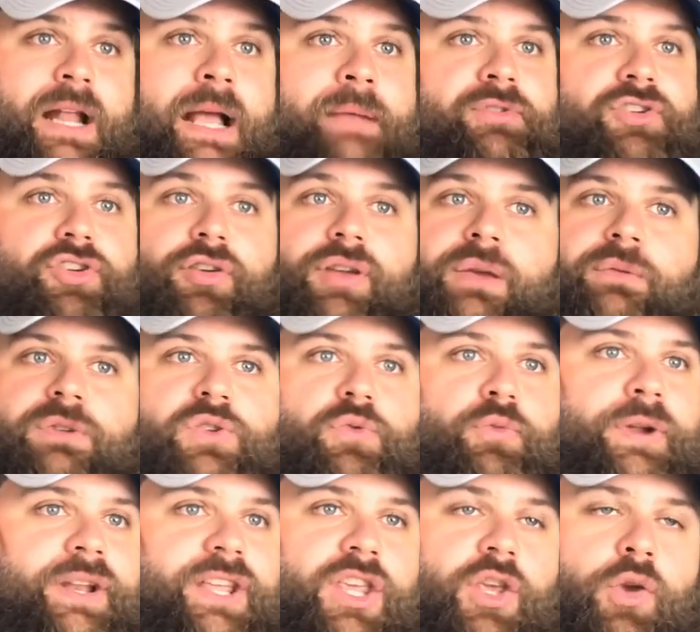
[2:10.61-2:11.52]
I'm sure he was
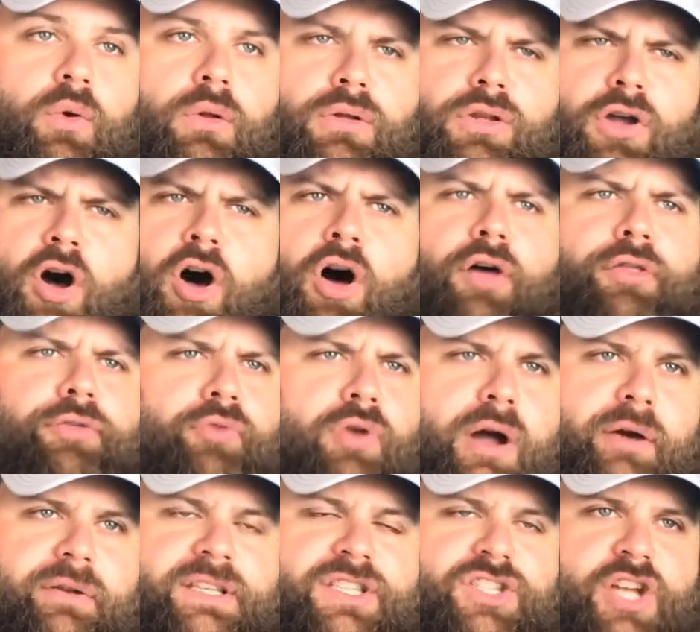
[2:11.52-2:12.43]
ridiculed all
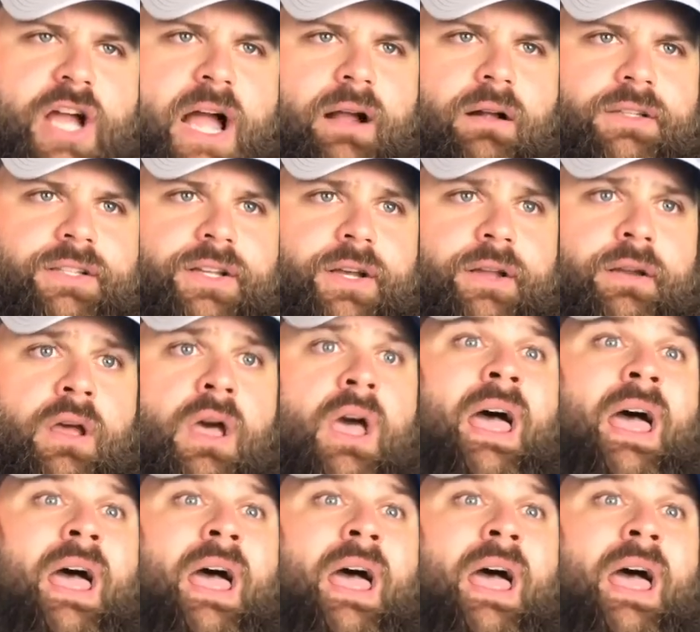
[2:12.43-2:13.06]
throughout his childhood.